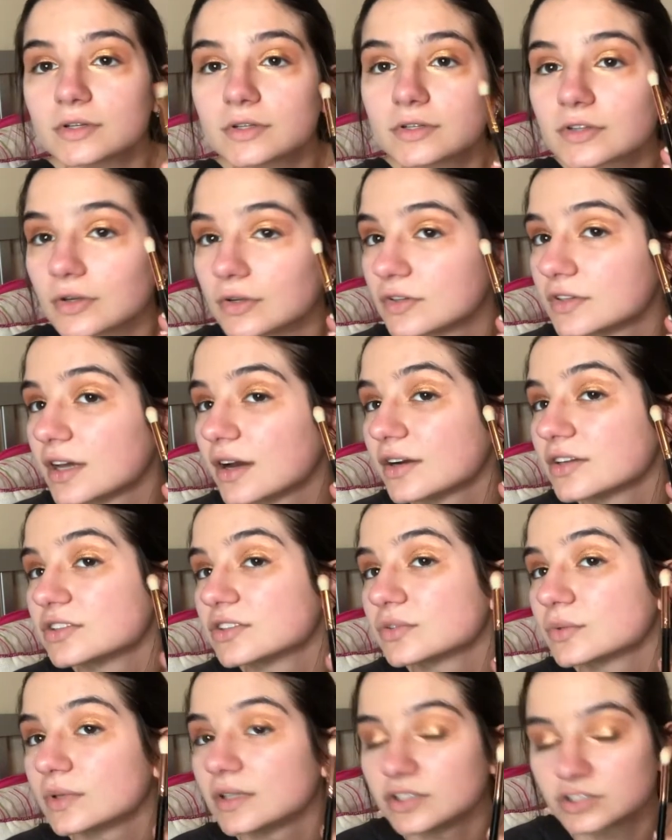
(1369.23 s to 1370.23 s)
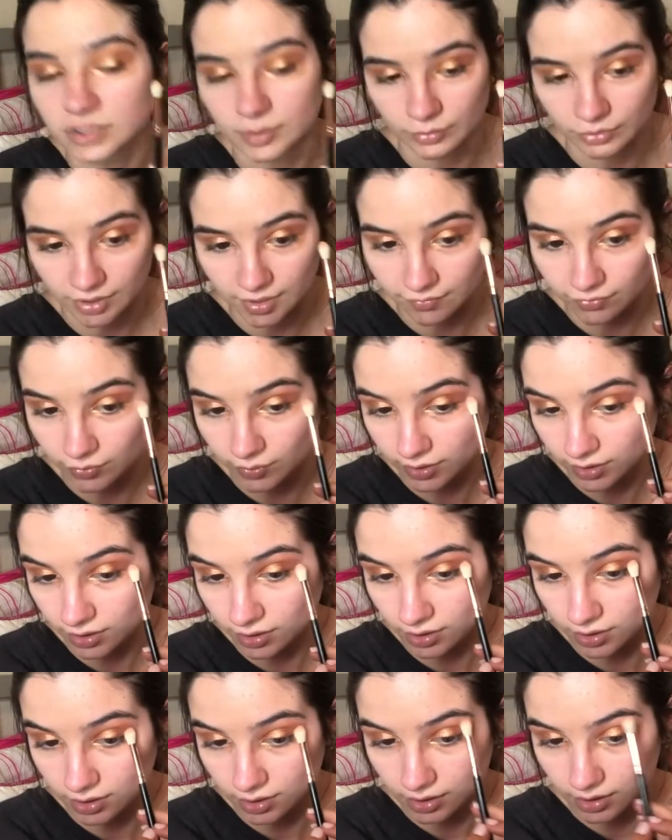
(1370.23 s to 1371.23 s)
So see how it's just really shimmery everywhere?
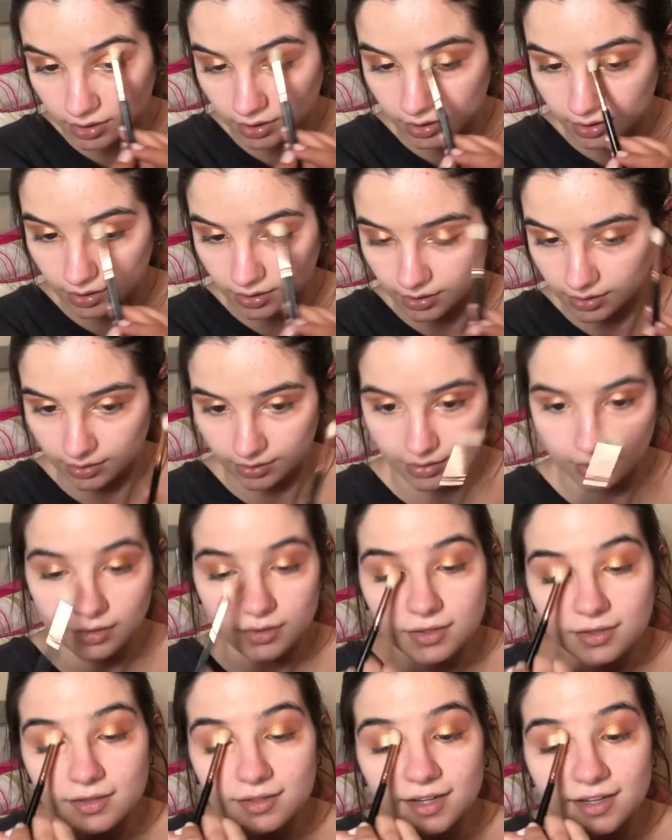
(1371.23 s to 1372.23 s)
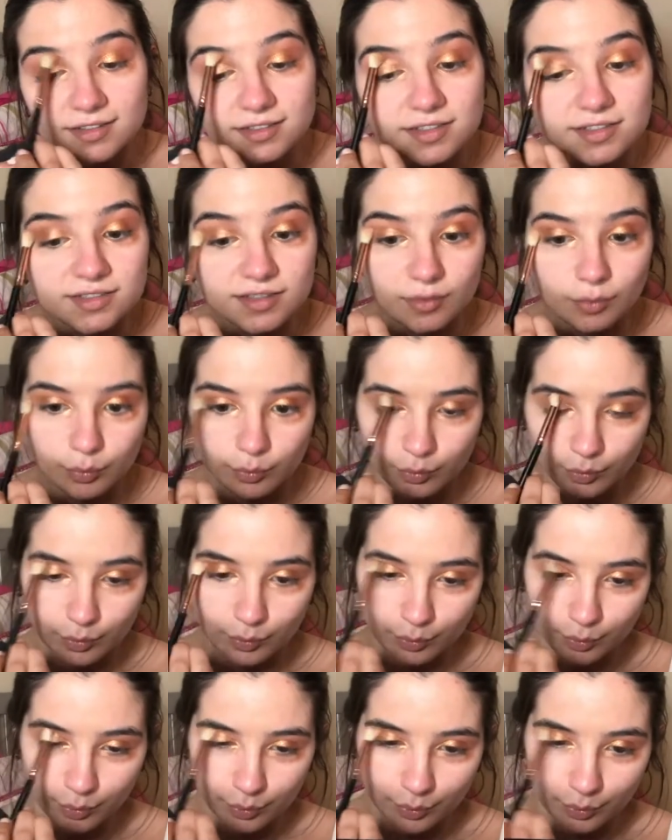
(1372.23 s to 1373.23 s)
That's because the
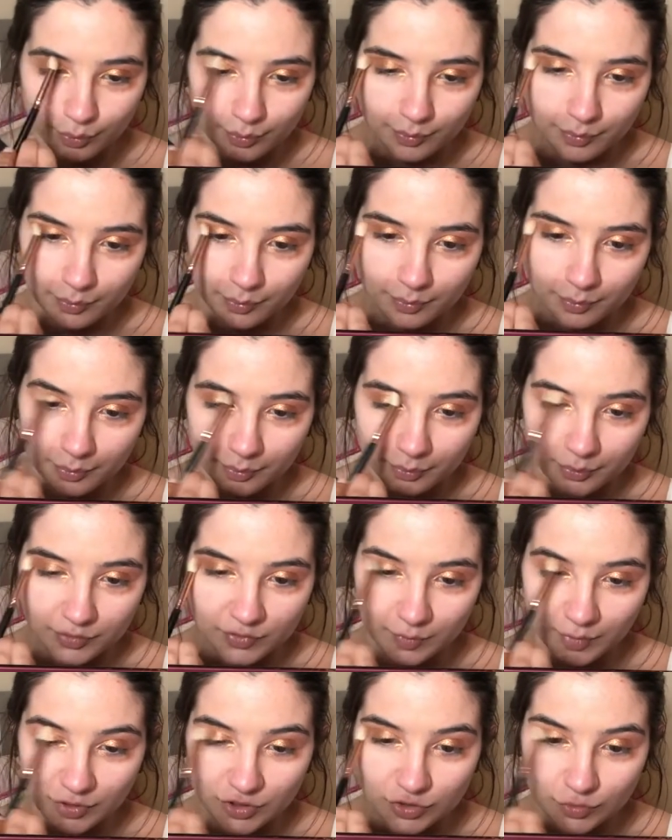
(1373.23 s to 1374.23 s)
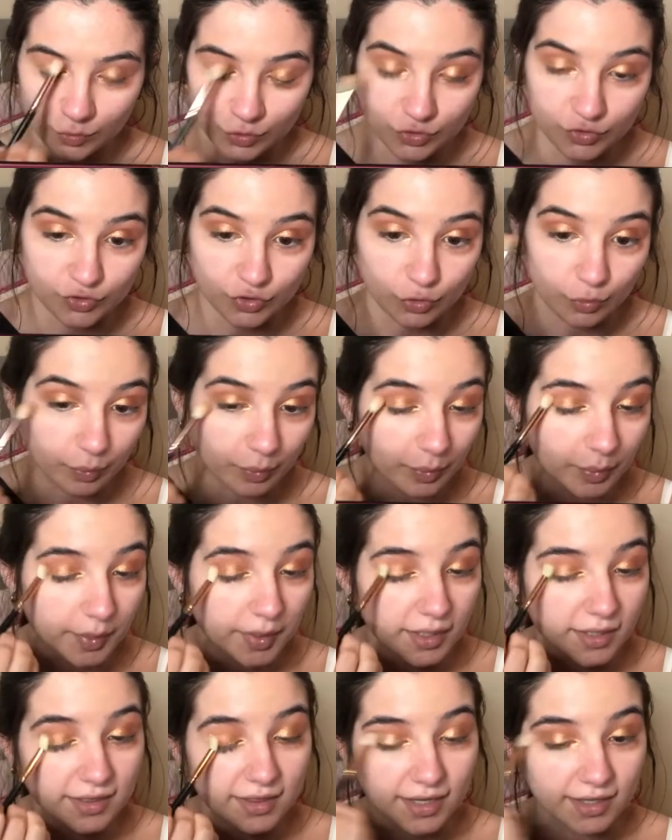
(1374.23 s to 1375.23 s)
sponges were so
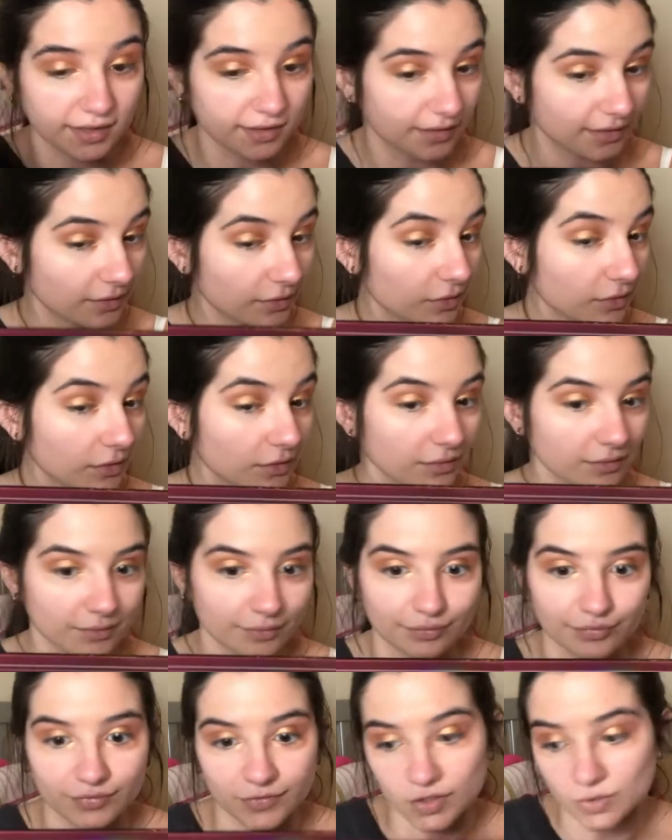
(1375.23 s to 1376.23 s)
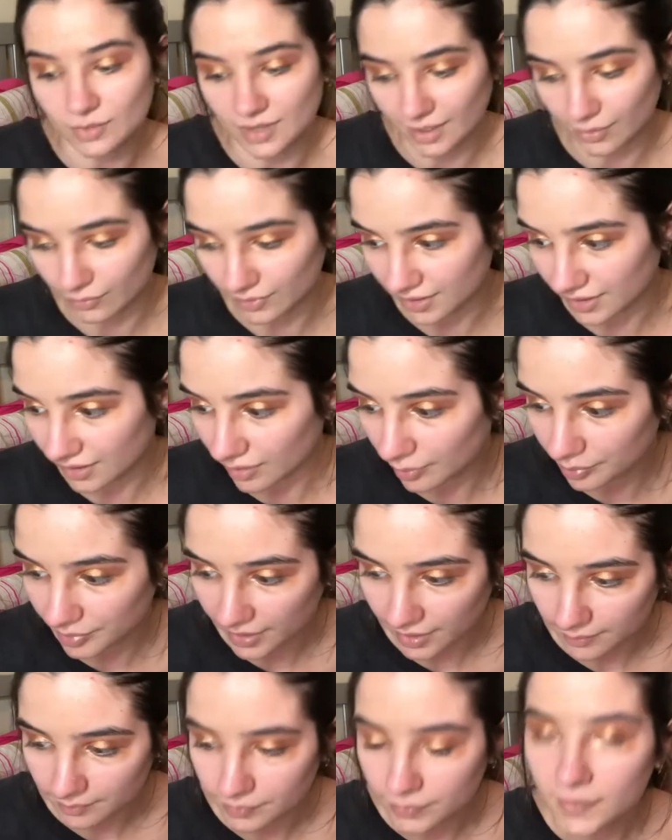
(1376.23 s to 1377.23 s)
big that you can't really help
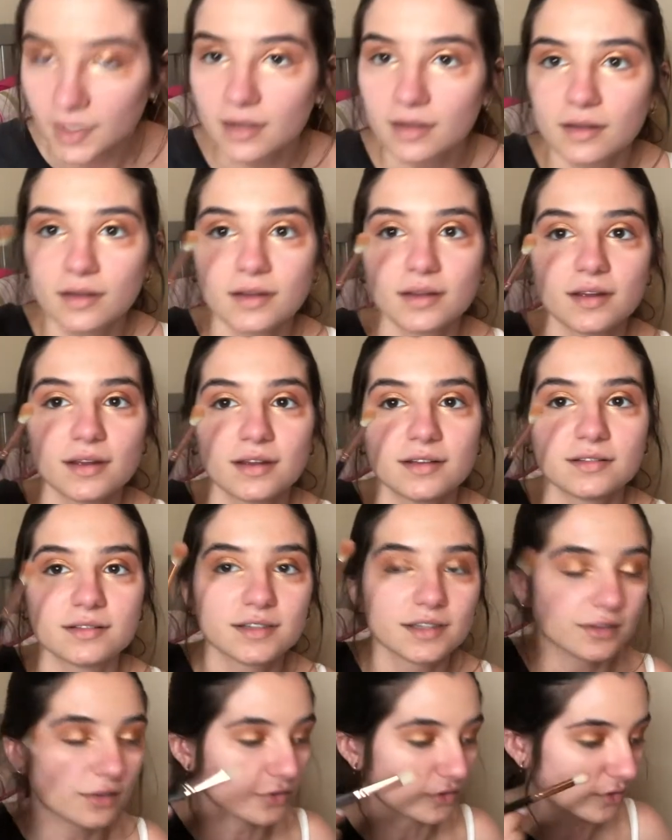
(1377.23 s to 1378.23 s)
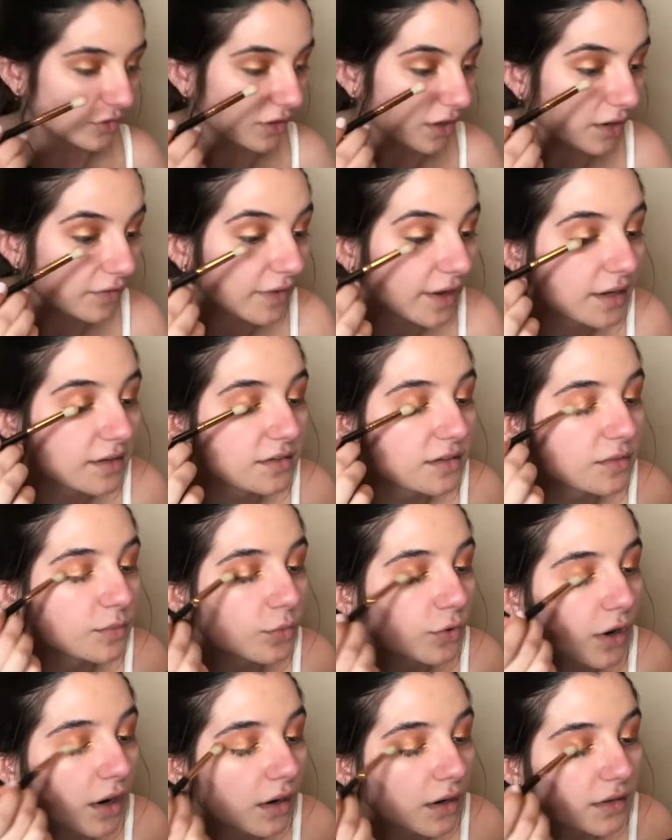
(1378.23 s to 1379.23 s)
that. See, there's a lot of excess
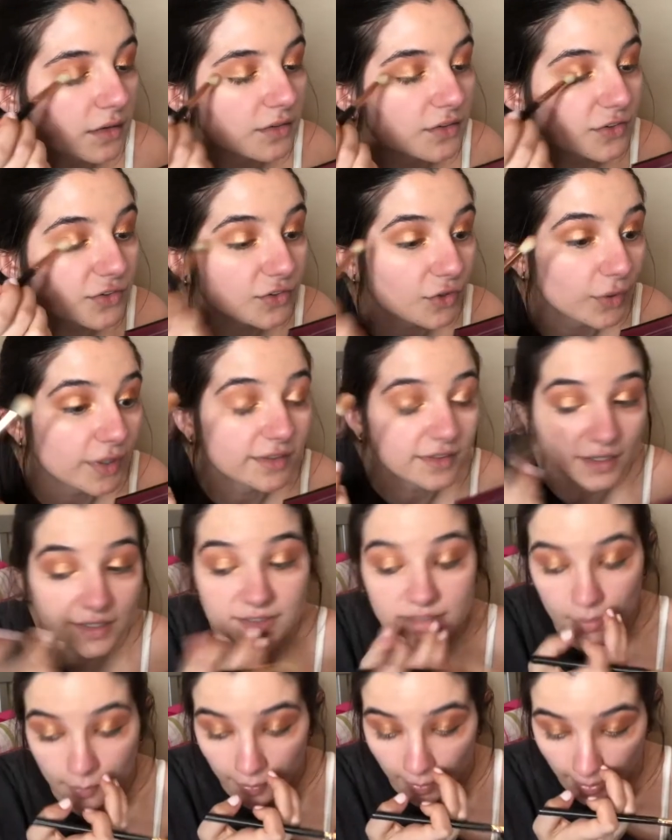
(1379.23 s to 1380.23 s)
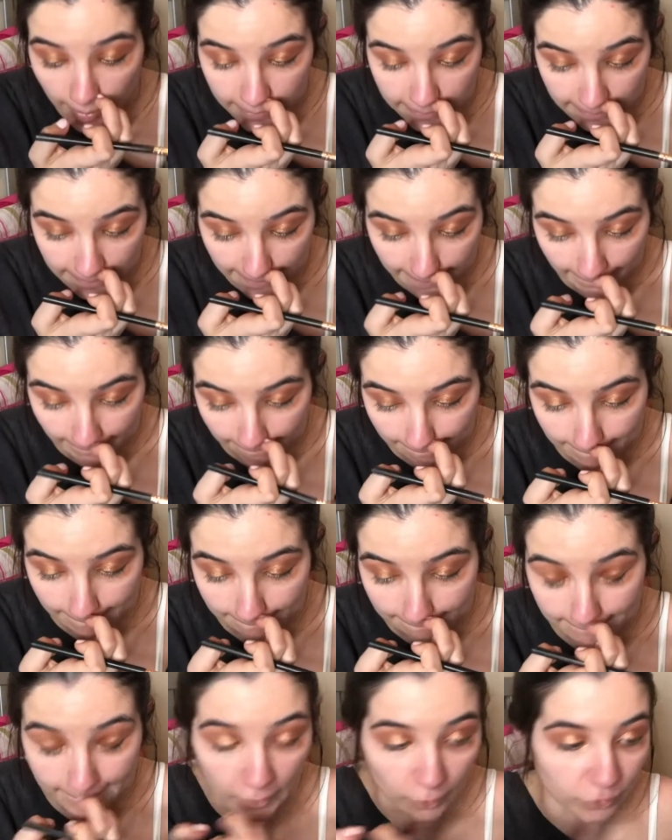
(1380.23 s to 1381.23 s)
product. So it does deposit
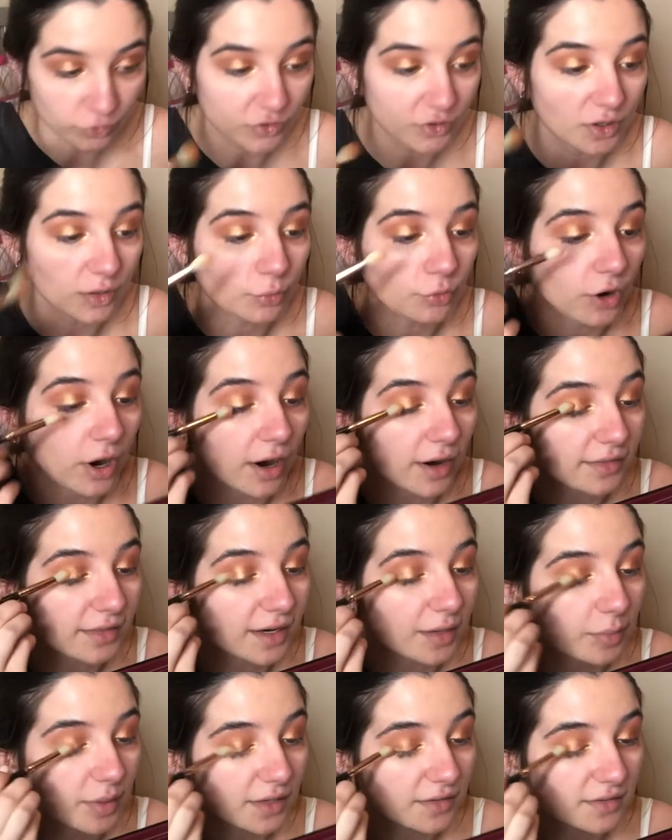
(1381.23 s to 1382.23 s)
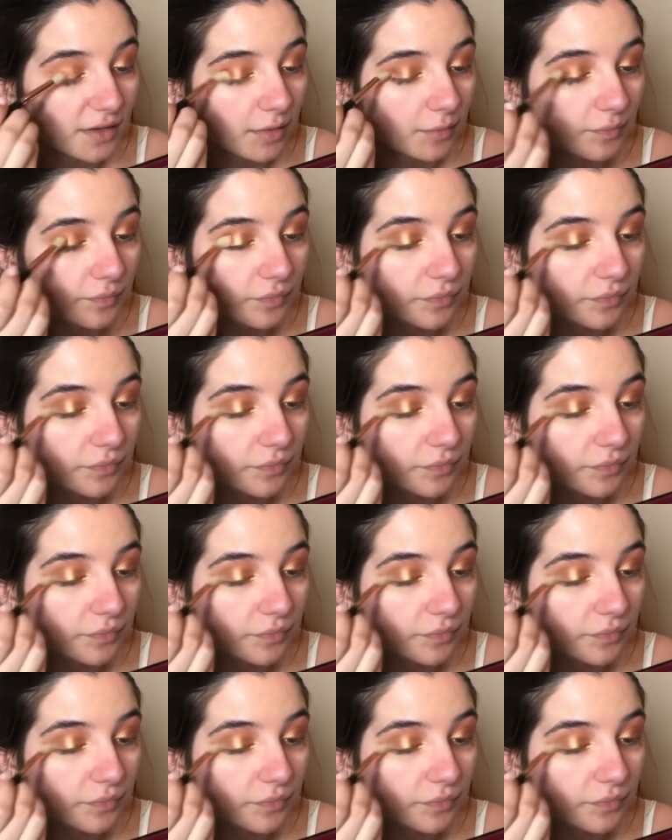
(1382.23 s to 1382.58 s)
most of the product that it picks up,